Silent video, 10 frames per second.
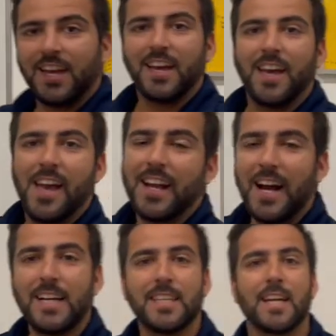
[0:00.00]
Hey
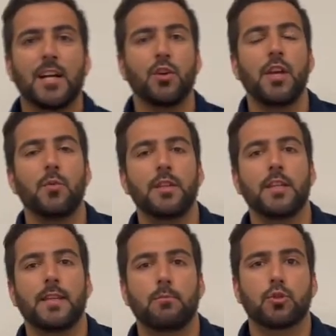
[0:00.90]
guys, Ricardo here with
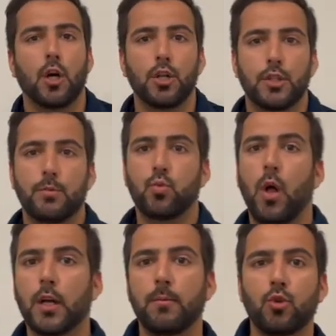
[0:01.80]
ASM Scholarships.
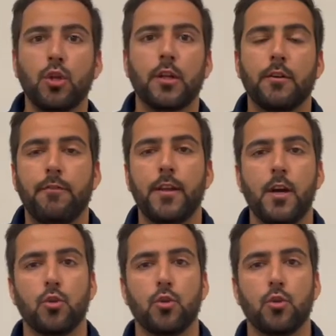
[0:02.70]
Welcome to another video.